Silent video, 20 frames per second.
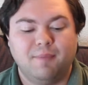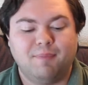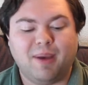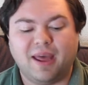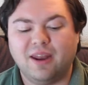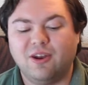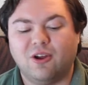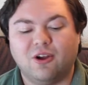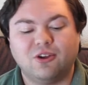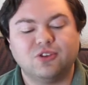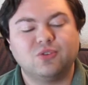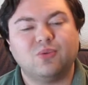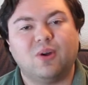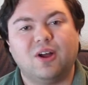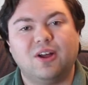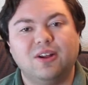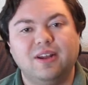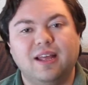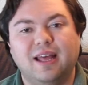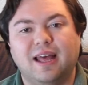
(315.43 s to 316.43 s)
Patton
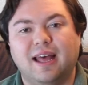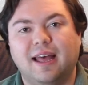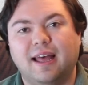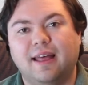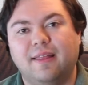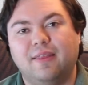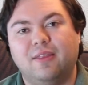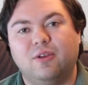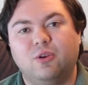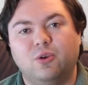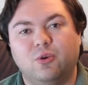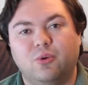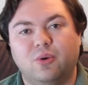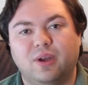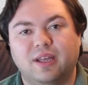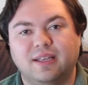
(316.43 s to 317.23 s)
Oswalt, who